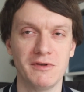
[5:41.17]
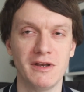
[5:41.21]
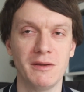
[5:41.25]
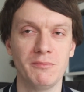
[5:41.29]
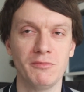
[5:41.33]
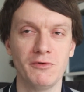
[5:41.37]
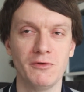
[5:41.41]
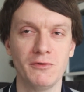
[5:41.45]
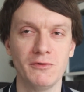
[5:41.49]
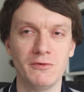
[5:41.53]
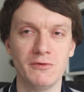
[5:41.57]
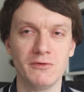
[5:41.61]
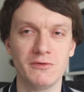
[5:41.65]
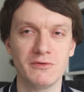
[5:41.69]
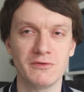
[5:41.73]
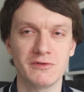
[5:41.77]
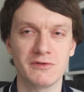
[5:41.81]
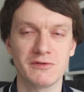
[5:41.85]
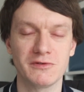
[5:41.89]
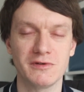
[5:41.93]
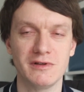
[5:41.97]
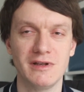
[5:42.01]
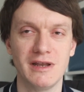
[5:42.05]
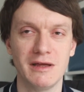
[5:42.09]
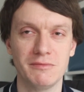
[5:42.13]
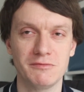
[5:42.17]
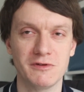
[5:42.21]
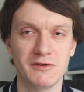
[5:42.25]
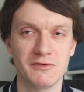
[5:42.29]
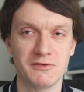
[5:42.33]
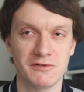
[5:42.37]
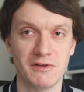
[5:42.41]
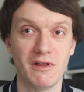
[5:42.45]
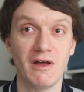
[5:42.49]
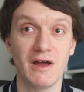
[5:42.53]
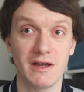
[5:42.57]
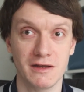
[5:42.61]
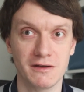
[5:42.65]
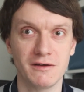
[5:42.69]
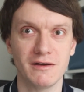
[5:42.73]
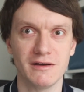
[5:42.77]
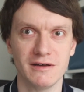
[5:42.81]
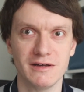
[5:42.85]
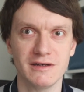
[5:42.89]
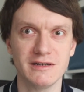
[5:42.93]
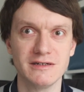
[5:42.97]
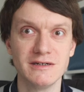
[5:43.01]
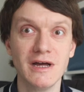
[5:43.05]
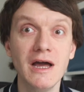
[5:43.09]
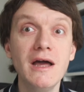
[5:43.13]
liberals, leftists like
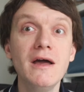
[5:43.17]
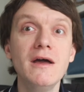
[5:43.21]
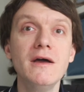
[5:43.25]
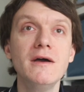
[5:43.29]
her,